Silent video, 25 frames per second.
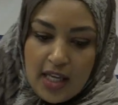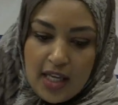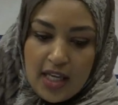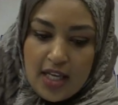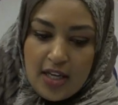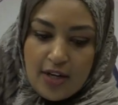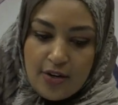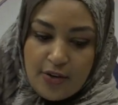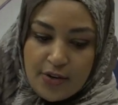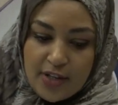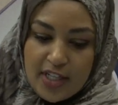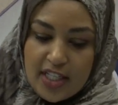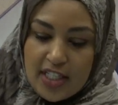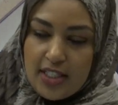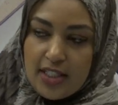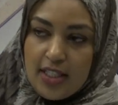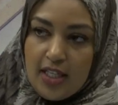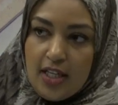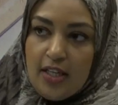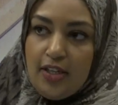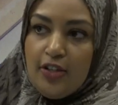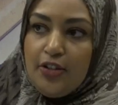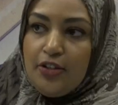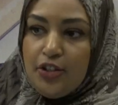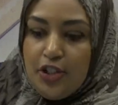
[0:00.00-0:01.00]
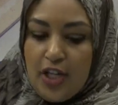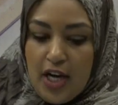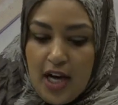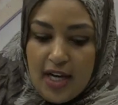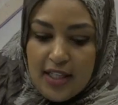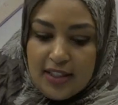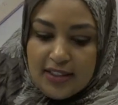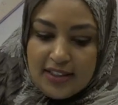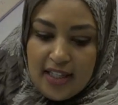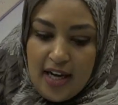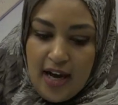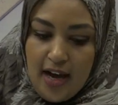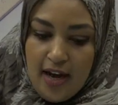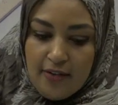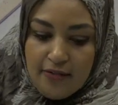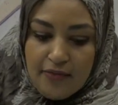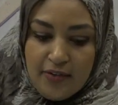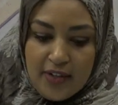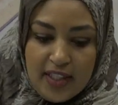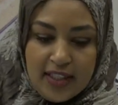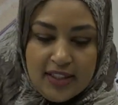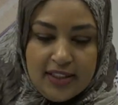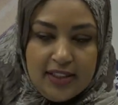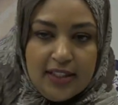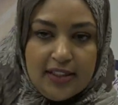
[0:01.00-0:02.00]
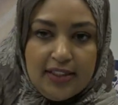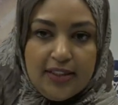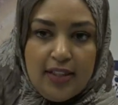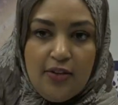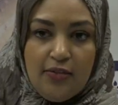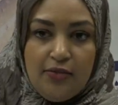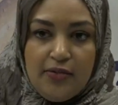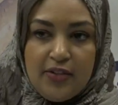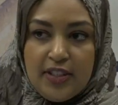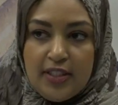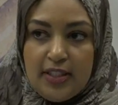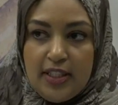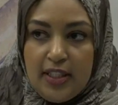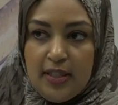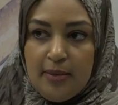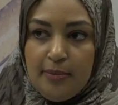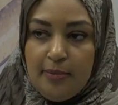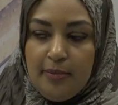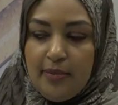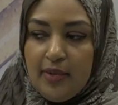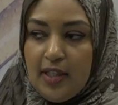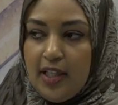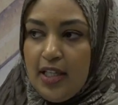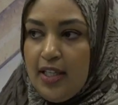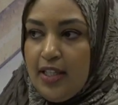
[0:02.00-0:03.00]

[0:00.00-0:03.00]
Increasing your child's confidence and self-esteem,